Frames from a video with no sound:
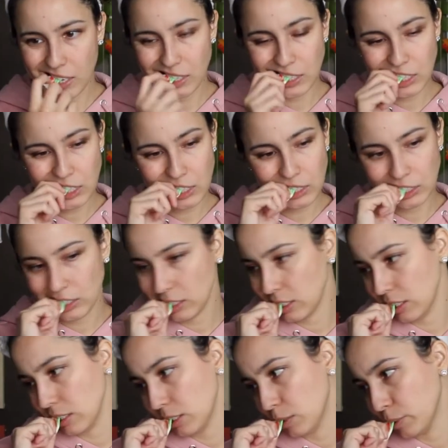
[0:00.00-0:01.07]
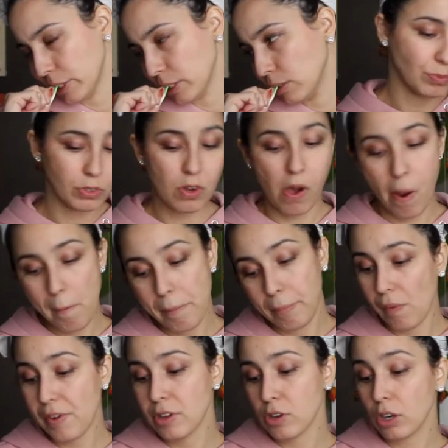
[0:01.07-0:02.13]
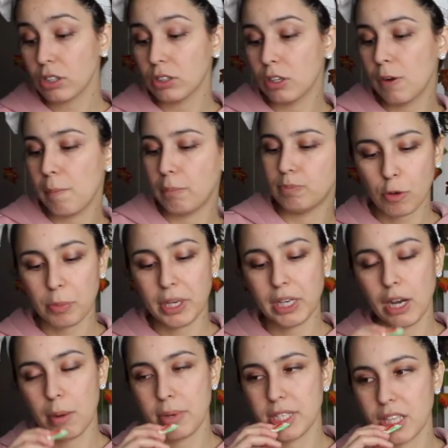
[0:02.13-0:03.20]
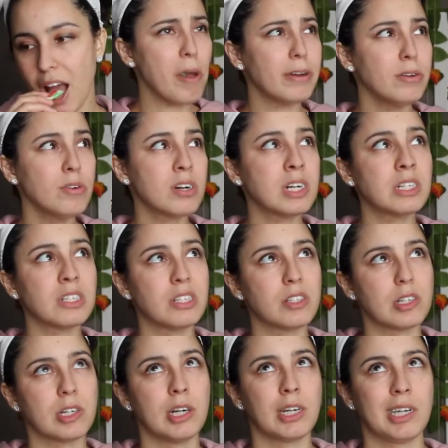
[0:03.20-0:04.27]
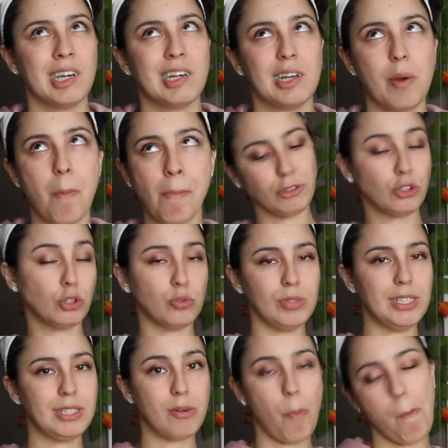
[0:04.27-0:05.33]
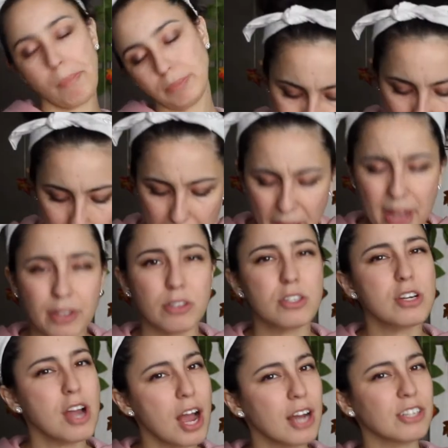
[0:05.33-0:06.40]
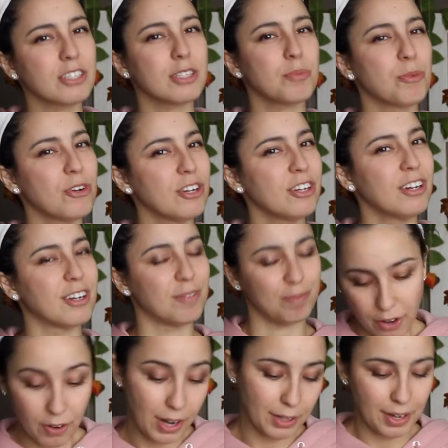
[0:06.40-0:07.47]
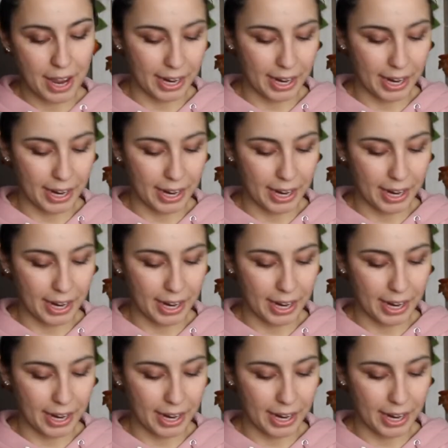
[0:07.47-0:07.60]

I taste the cherry a little bit. Okay, well, these are good for being gummies. I do kind of taste like cotton candy. Sweet. Not bad. Those are actually pretty good. All right,